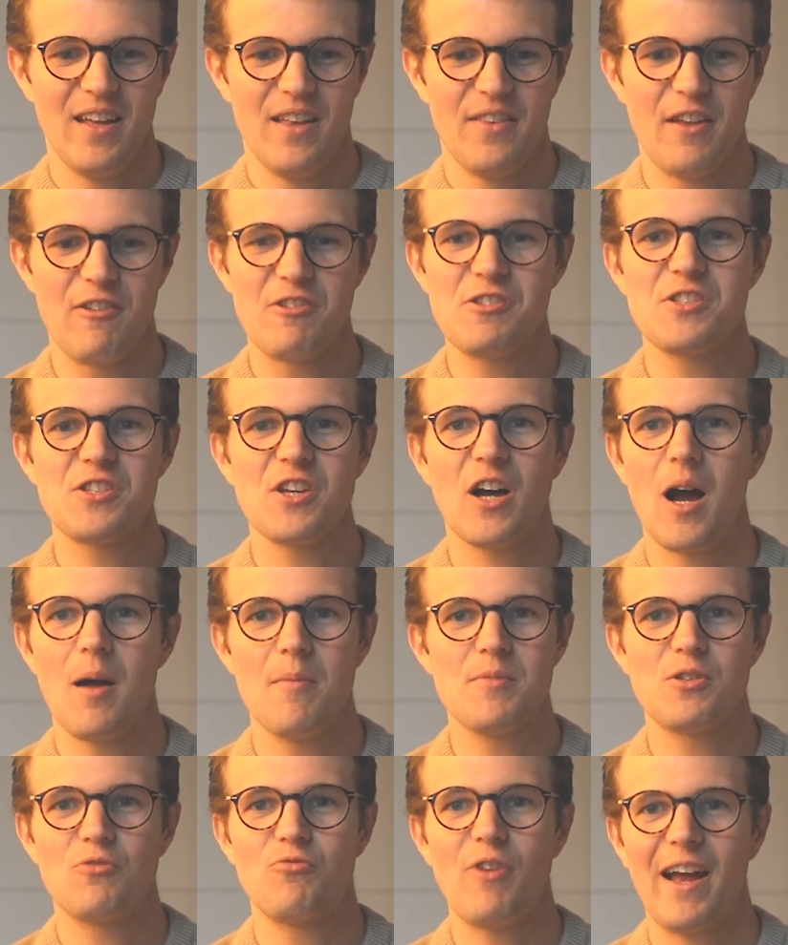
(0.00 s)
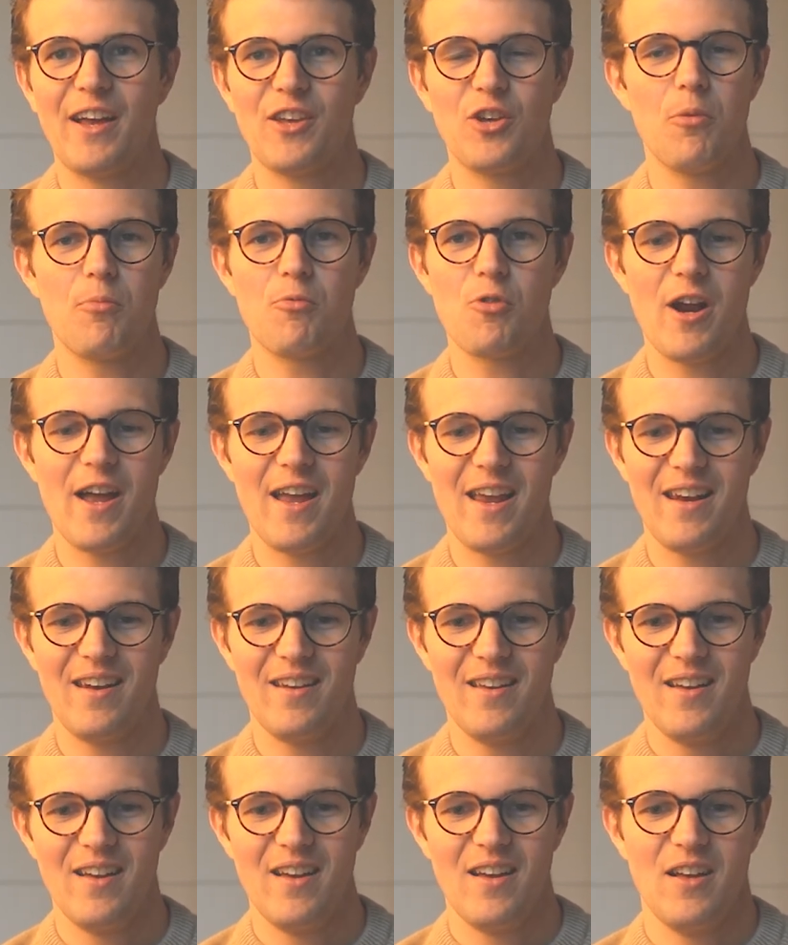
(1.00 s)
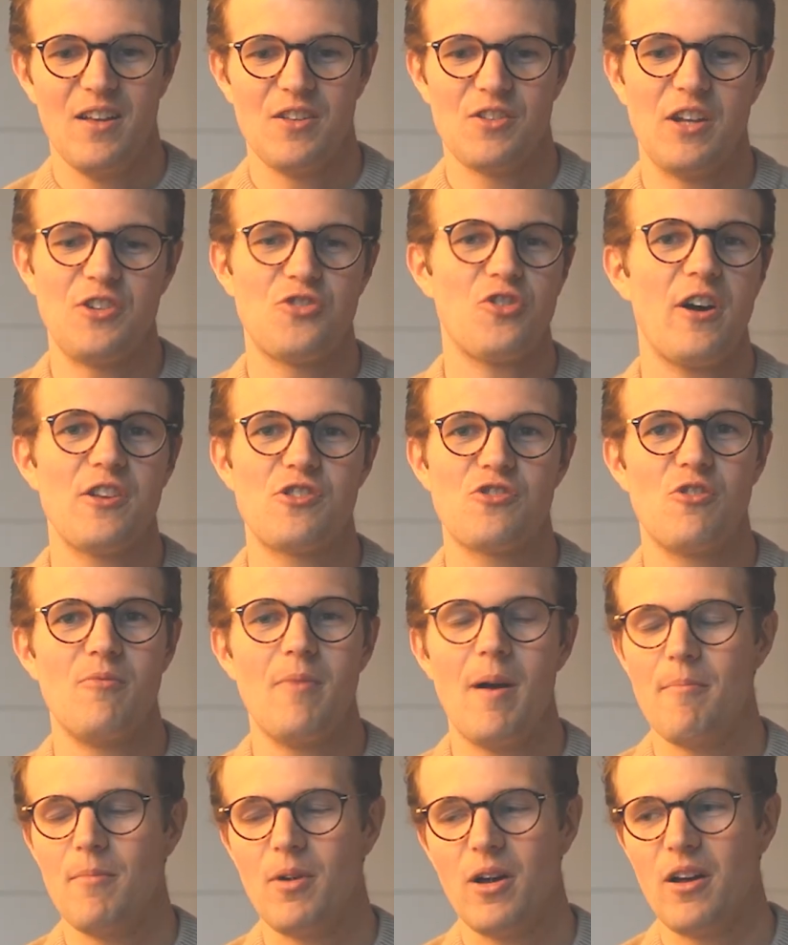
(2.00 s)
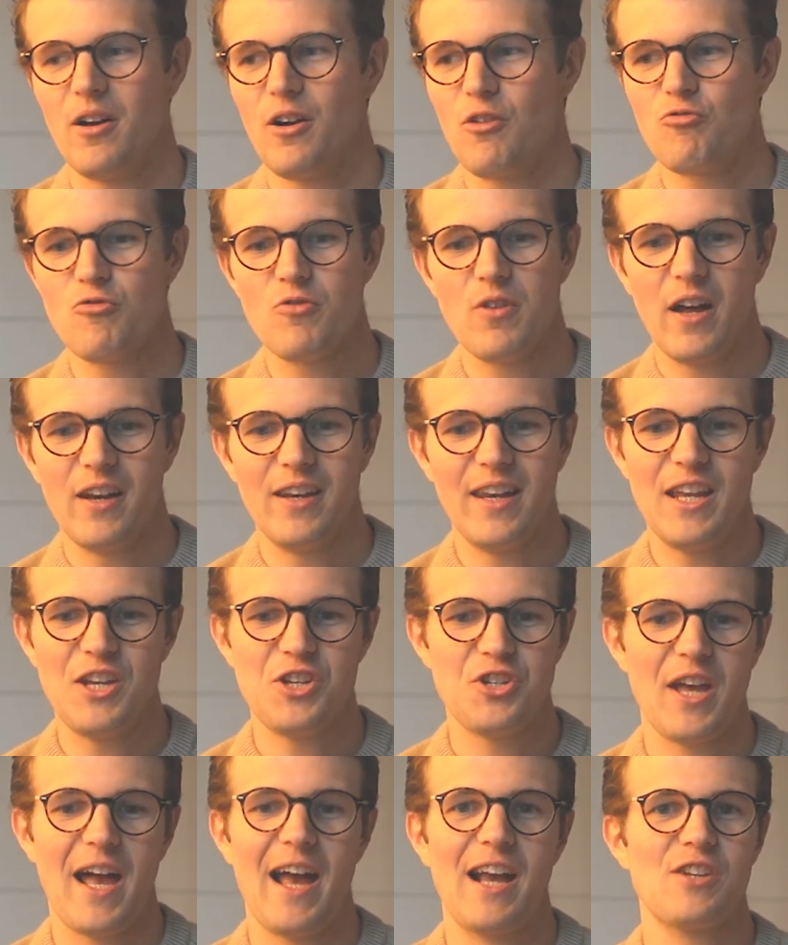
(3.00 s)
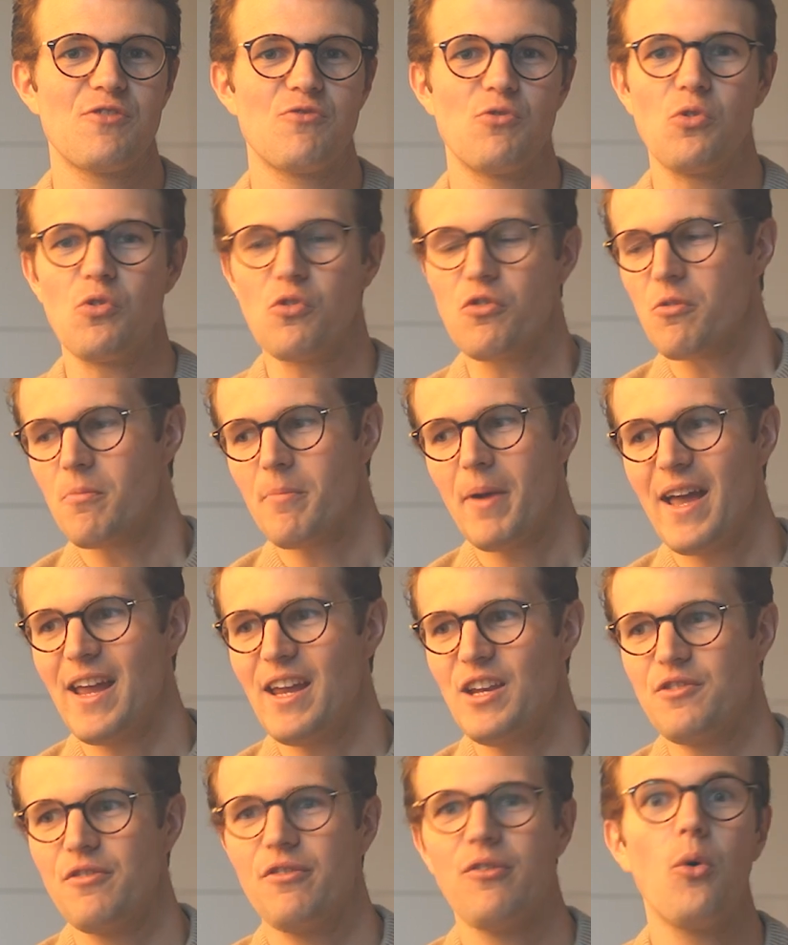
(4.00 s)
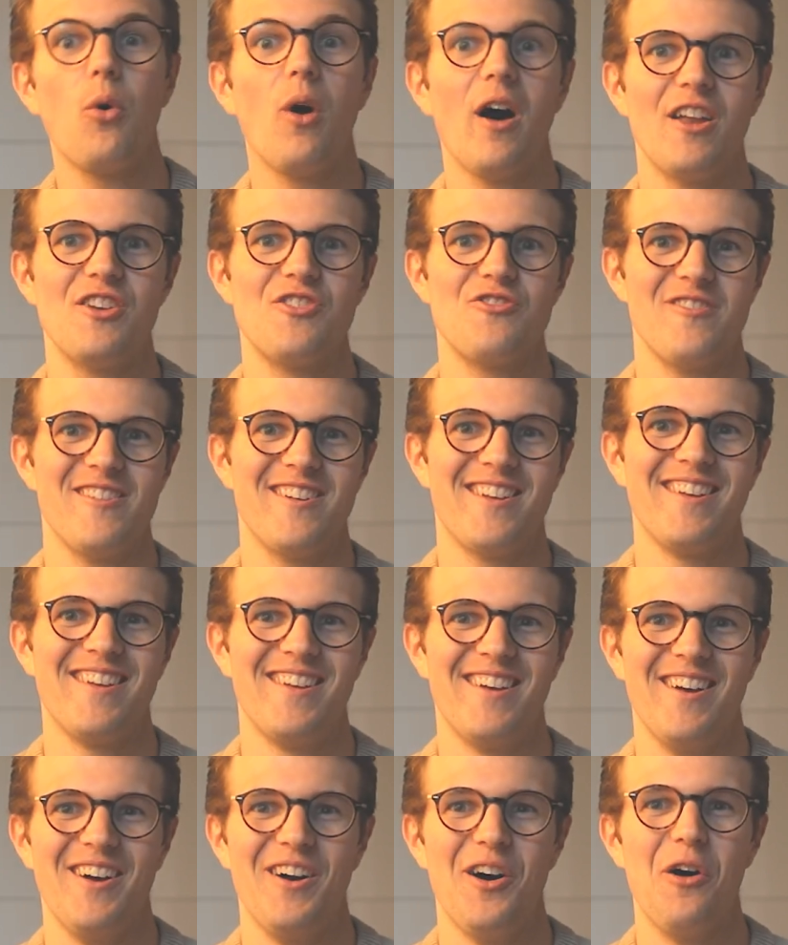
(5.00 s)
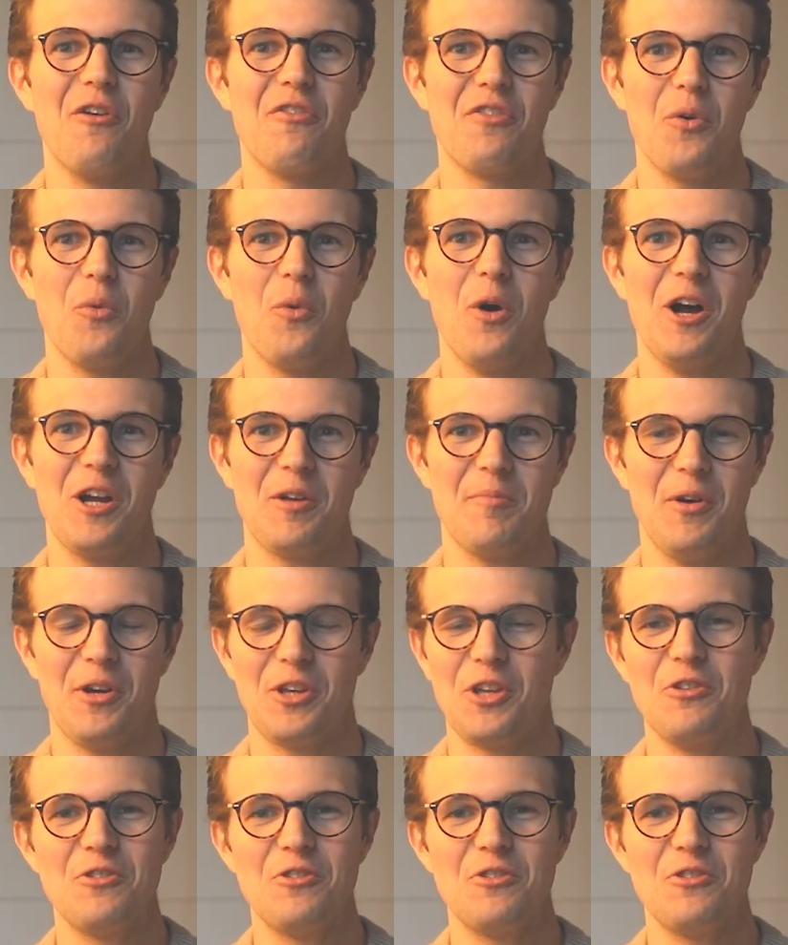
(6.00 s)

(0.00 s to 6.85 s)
There isn't time to rack your brain and try to remember a niche tax rule from page 400 of the workbook.